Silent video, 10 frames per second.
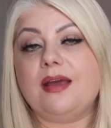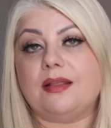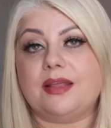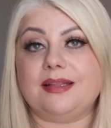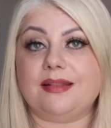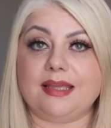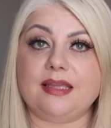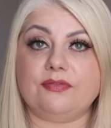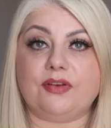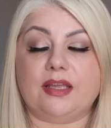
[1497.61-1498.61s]
and then in the
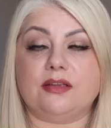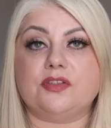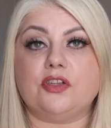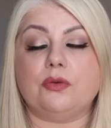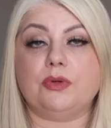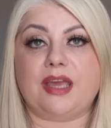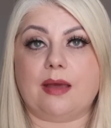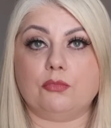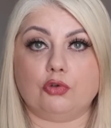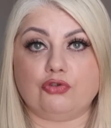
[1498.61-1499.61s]
evenings you would
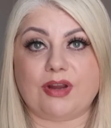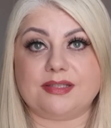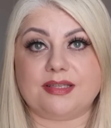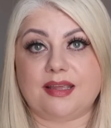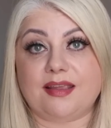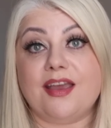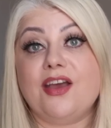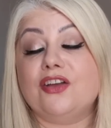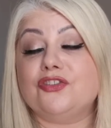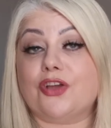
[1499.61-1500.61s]
get more dressy
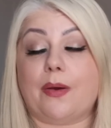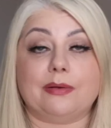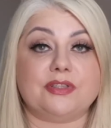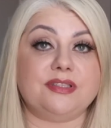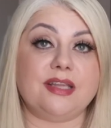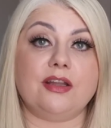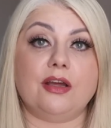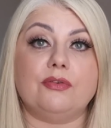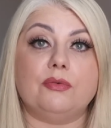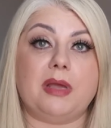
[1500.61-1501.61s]
to go out to
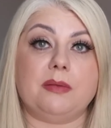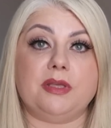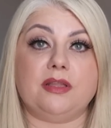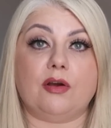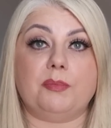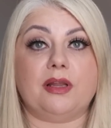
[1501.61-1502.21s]
dinner, or maybe there'll be